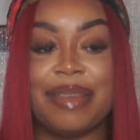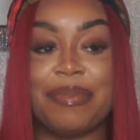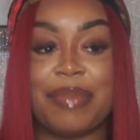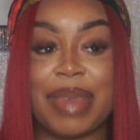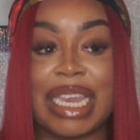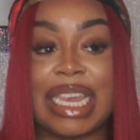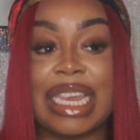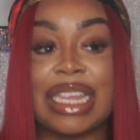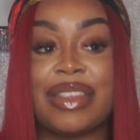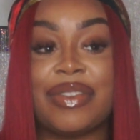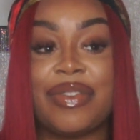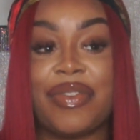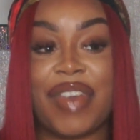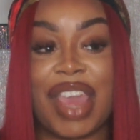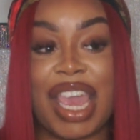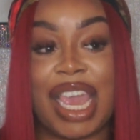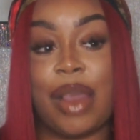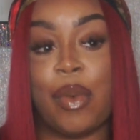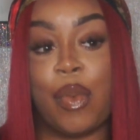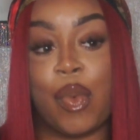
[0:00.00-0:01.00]
Biggest
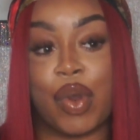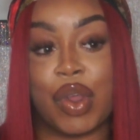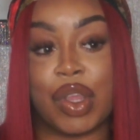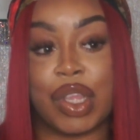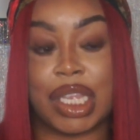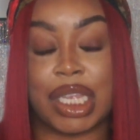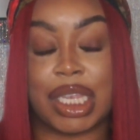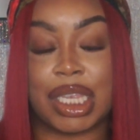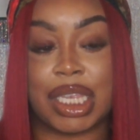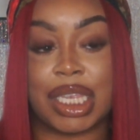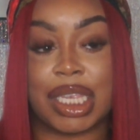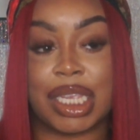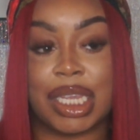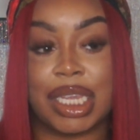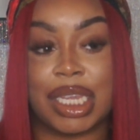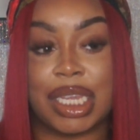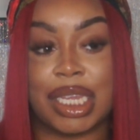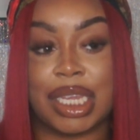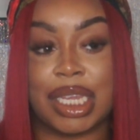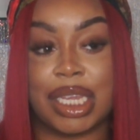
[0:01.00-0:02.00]
thing was
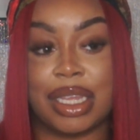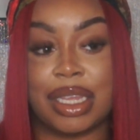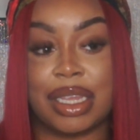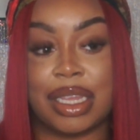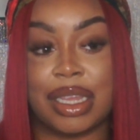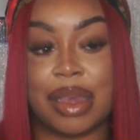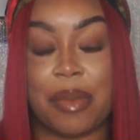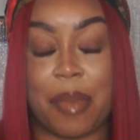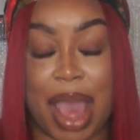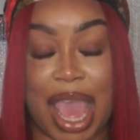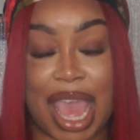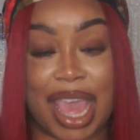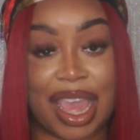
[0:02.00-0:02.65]
my